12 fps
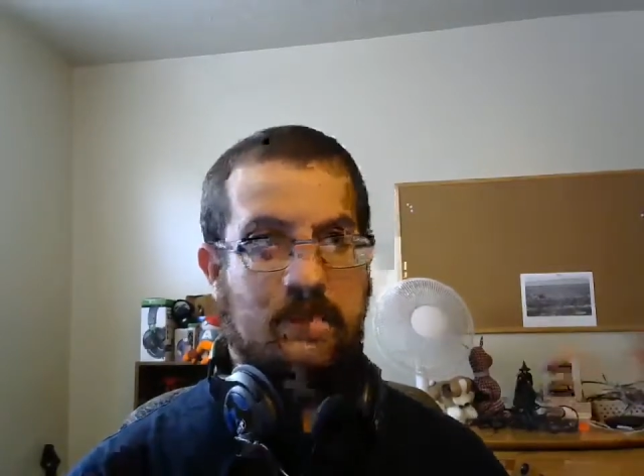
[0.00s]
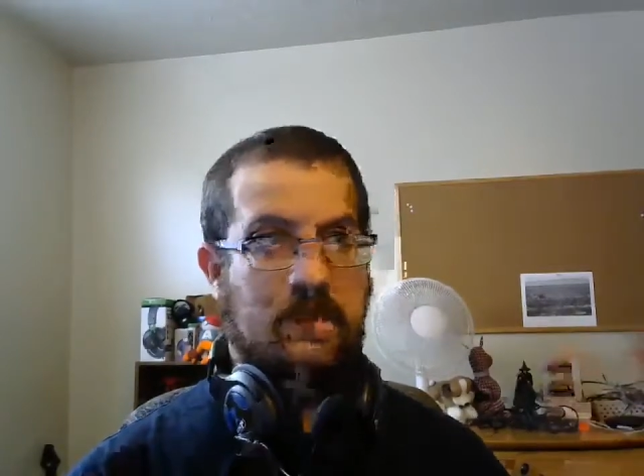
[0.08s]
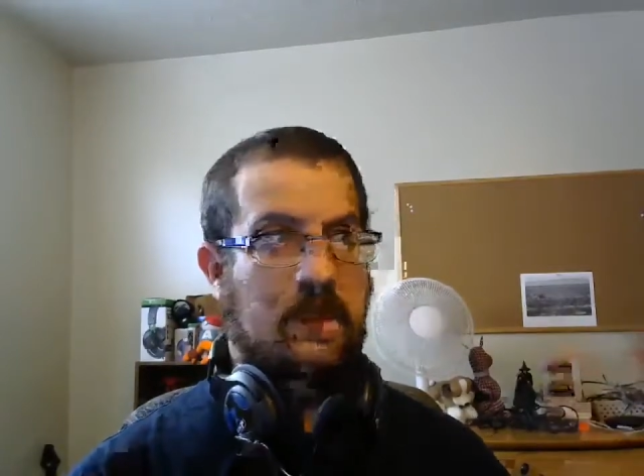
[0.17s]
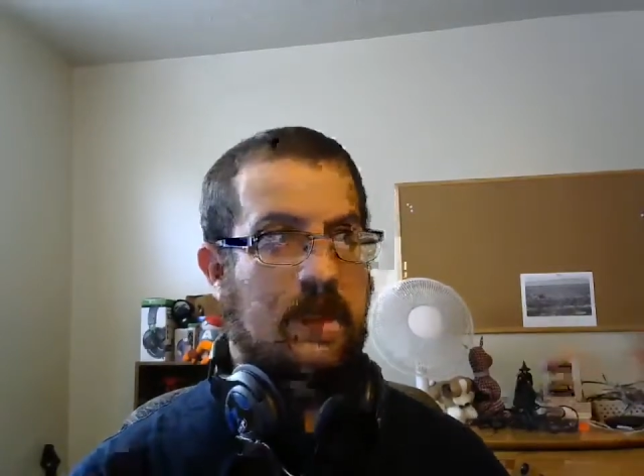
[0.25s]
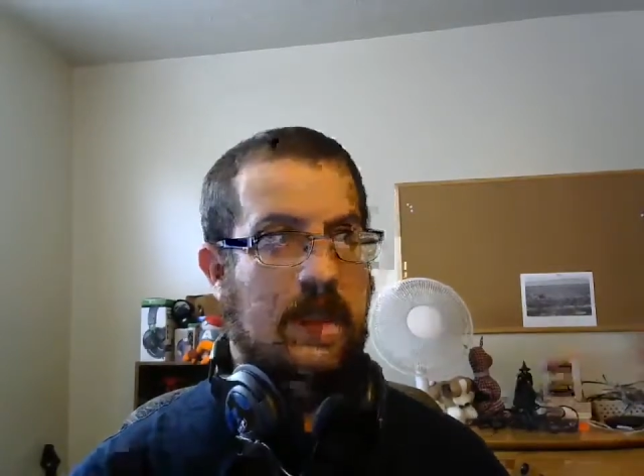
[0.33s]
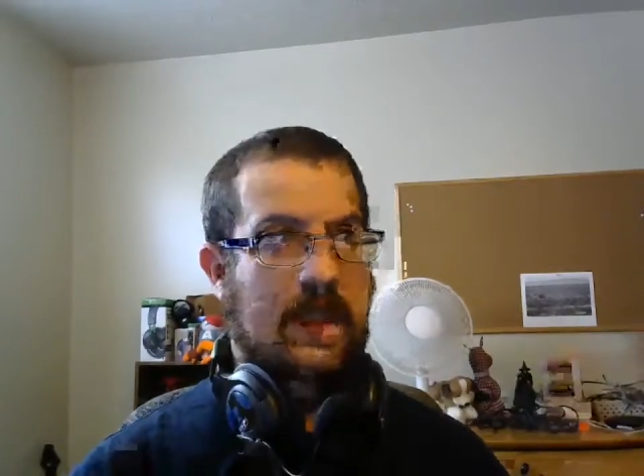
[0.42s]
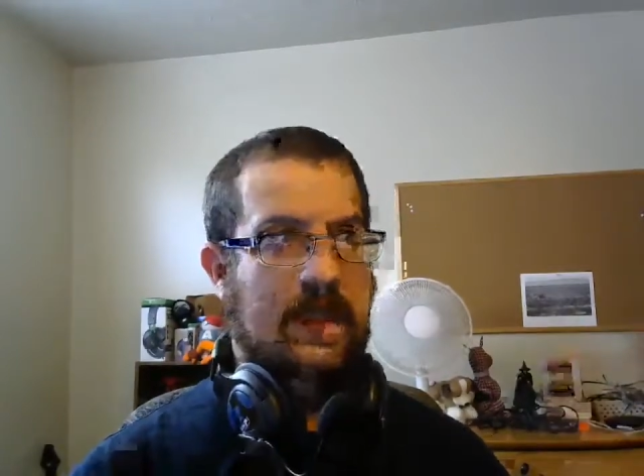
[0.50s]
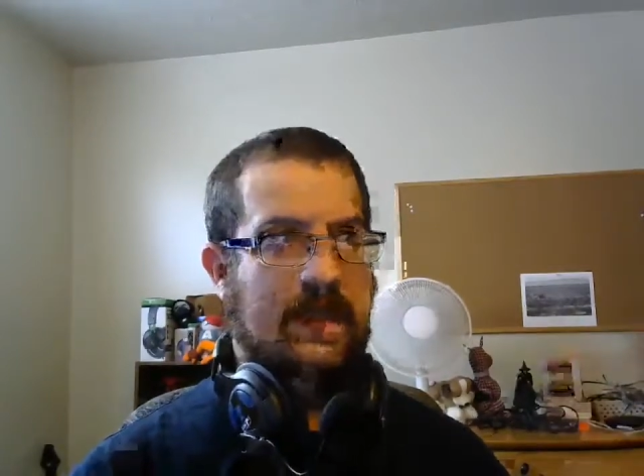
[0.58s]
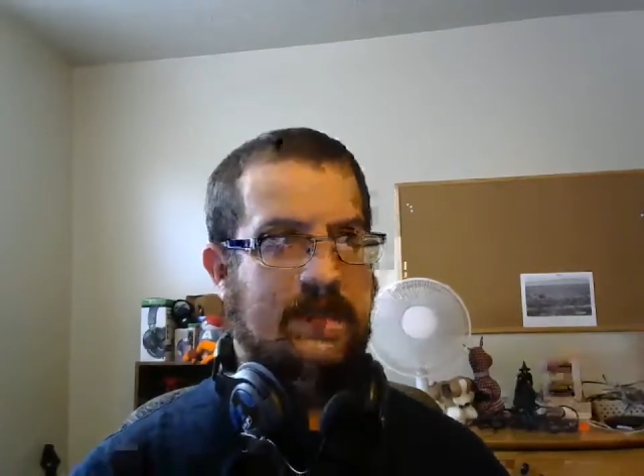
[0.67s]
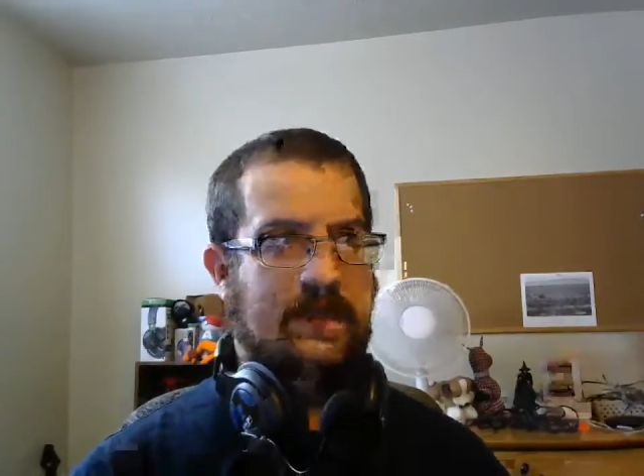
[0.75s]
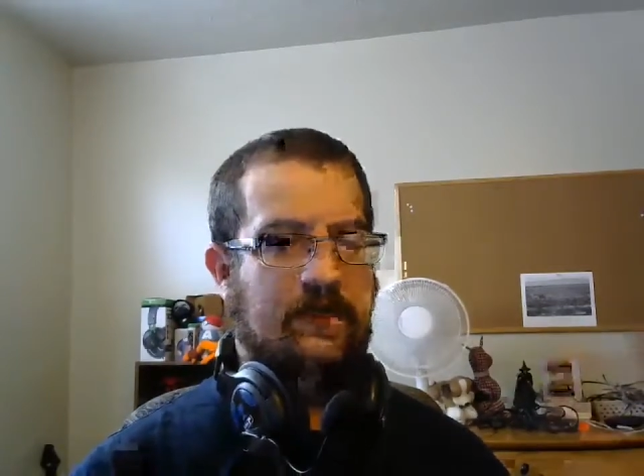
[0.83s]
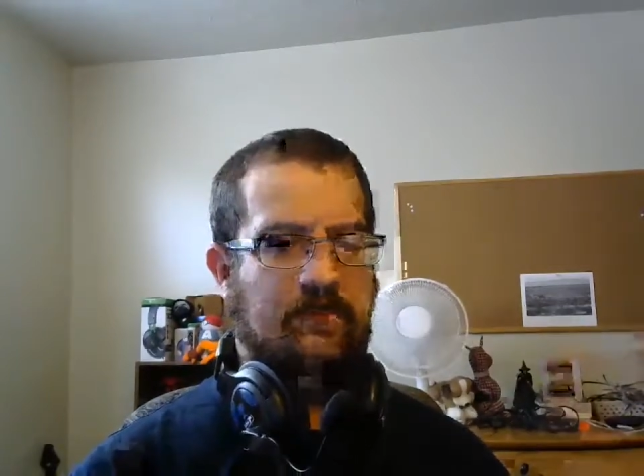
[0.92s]
and
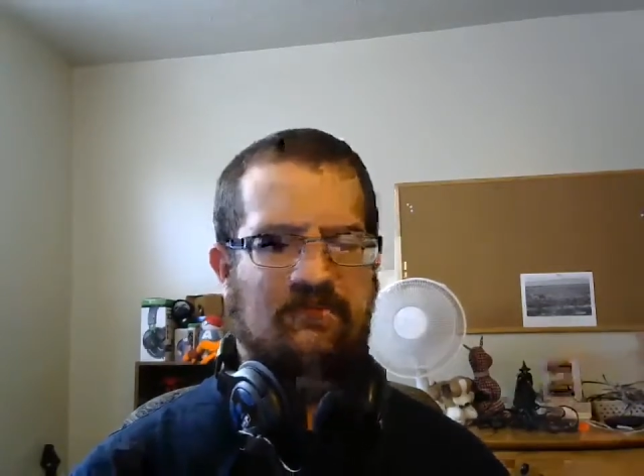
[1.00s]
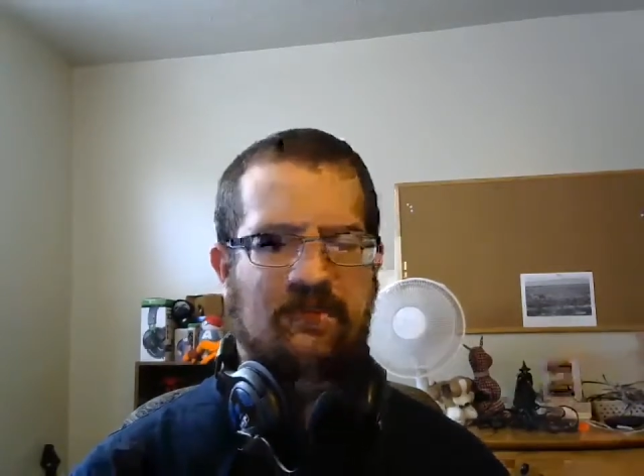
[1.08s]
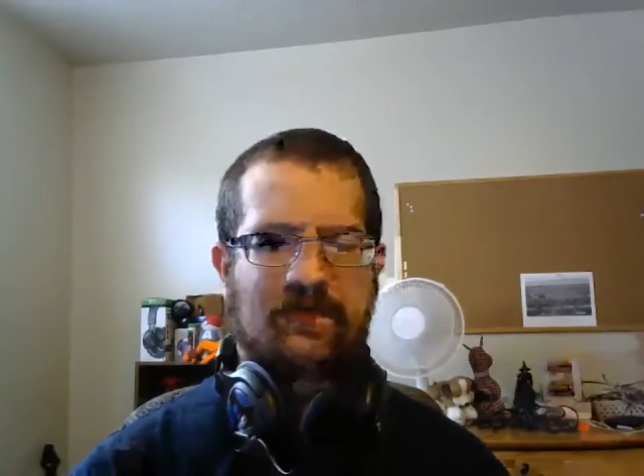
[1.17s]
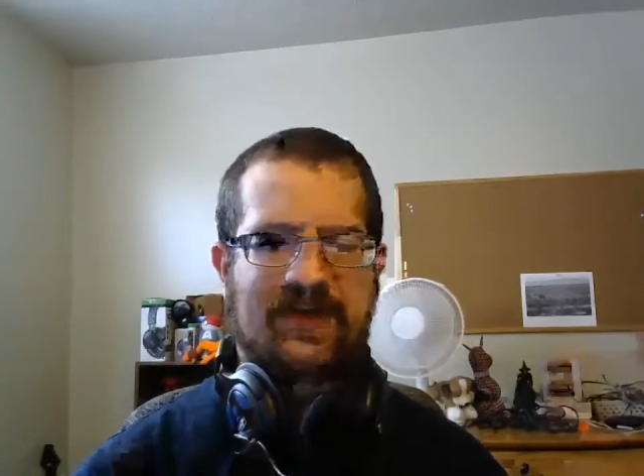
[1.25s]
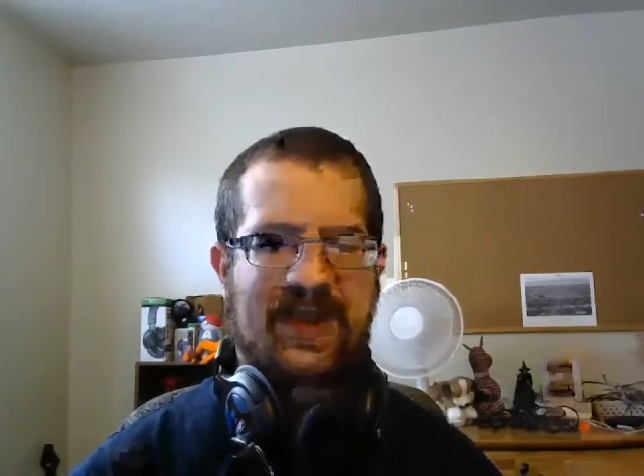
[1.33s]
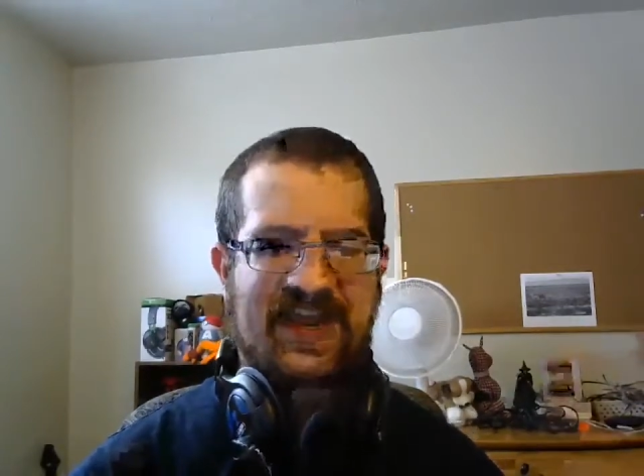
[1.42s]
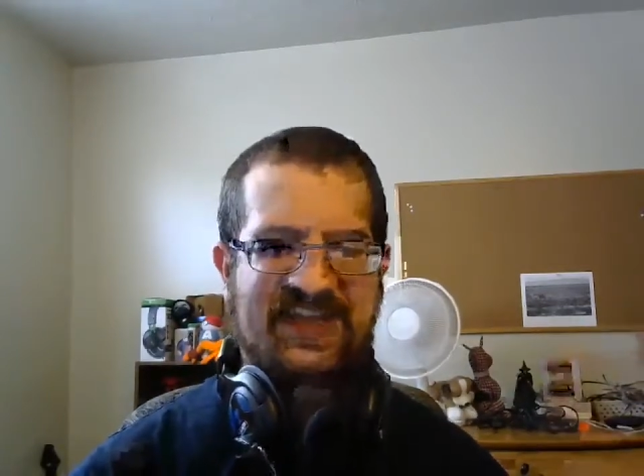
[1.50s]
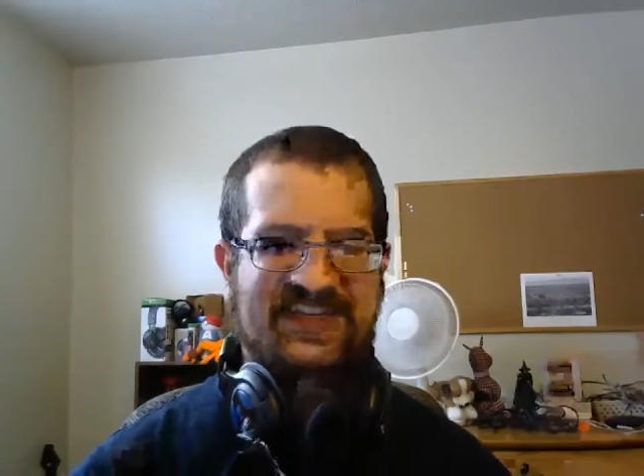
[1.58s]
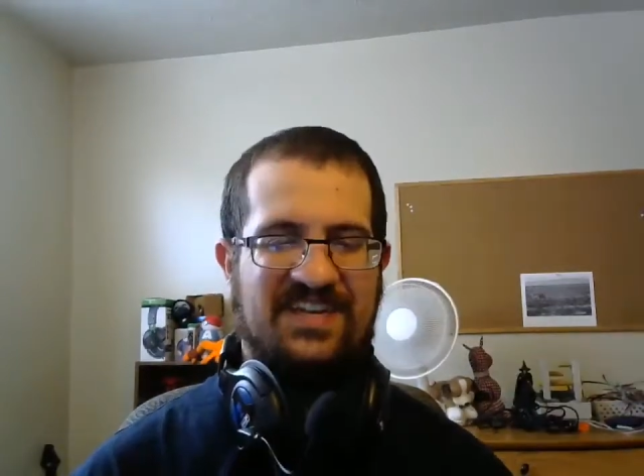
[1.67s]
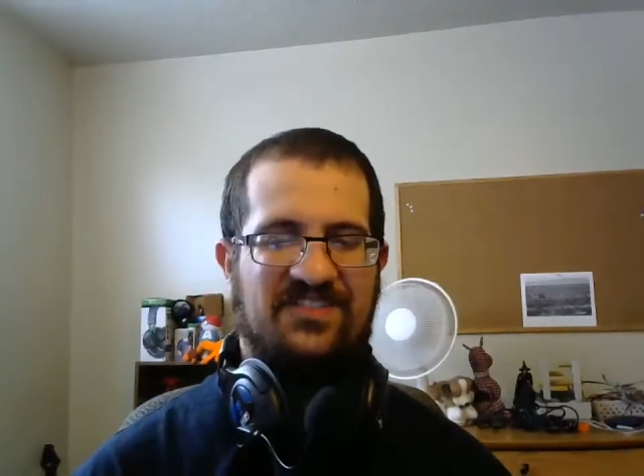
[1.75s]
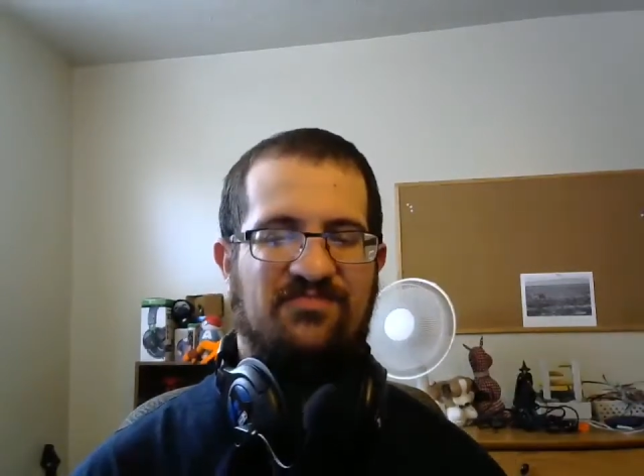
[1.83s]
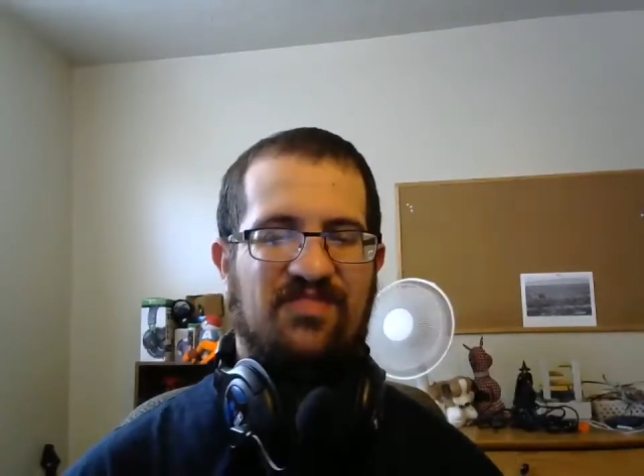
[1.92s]
Eric Rowan had Daniel
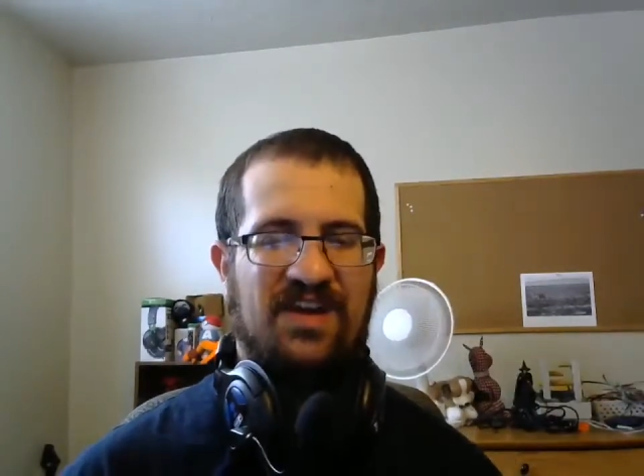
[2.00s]
Bryan.